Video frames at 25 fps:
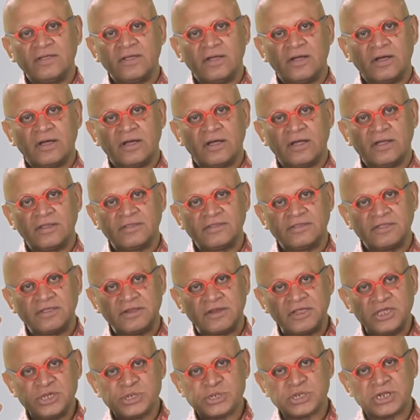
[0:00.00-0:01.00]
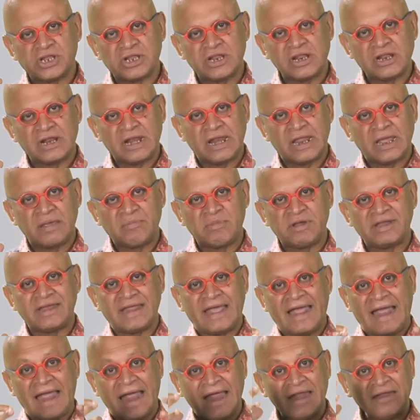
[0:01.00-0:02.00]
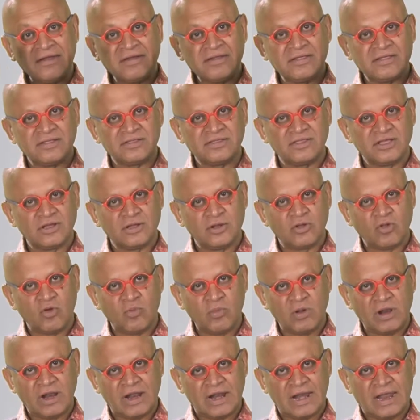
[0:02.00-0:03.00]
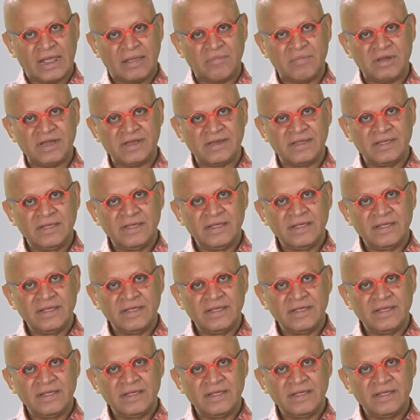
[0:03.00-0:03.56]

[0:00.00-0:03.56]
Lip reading: the regional climate and the global climate,